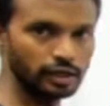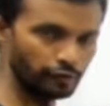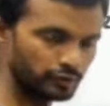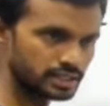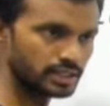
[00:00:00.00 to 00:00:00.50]

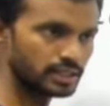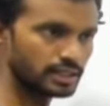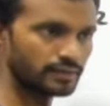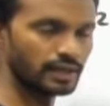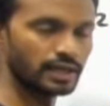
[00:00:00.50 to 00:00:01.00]
if you see
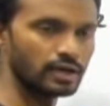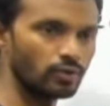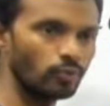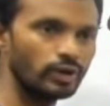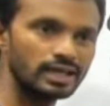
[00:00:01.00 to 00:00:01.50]
that there are
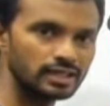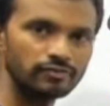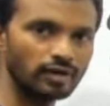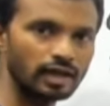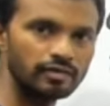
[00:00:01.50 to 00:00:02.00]
no any
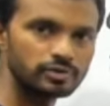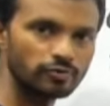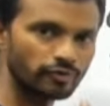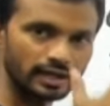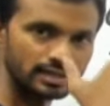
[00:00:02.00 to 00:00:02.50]
other values
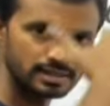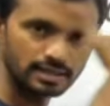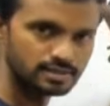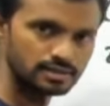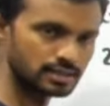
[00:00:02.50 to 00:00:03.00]
to find
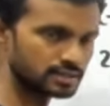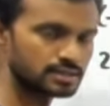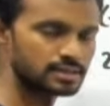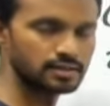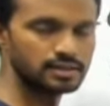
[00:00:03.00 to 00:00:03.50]
such
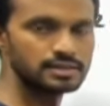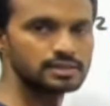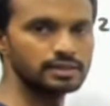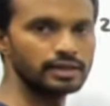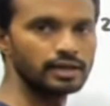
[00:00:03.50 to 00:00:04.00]
a
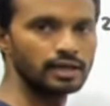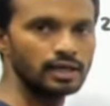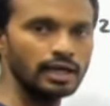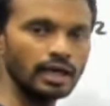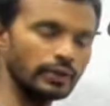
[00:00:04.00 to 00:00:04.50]
constant,
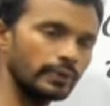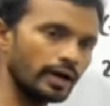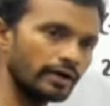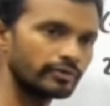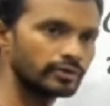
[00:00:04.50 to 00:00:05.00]
you
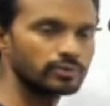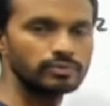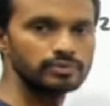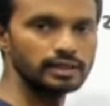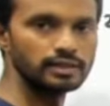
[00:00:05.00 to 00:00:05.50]
have
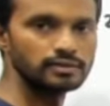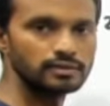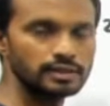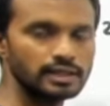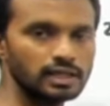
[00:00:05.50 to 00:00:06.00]
to
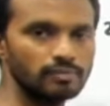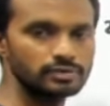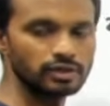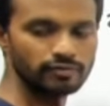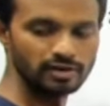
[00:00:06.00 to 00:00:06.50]
think in
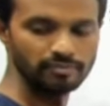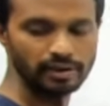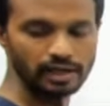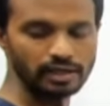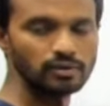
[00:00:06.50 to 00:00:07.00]
terms of
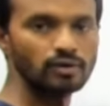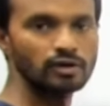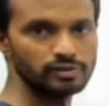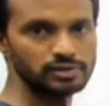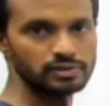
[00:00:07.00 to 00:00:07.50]
comparing
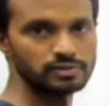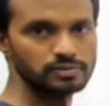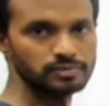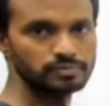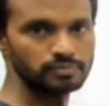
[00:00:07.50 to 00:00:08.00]

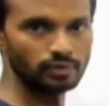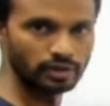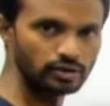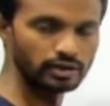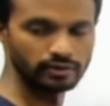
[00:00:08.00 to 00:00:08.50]
coefficients.
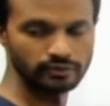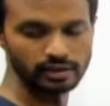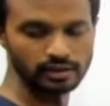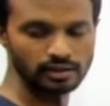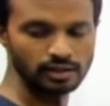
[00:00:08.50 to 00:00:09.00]
Okay, you have to
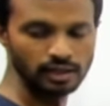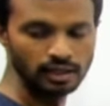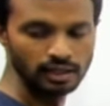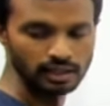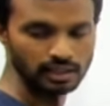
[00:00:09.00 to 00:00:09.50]
think in
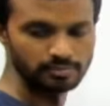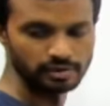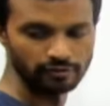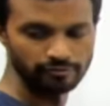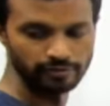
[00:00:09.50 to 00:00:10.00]
terms
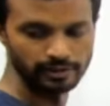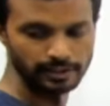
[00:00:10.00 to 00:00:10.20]
of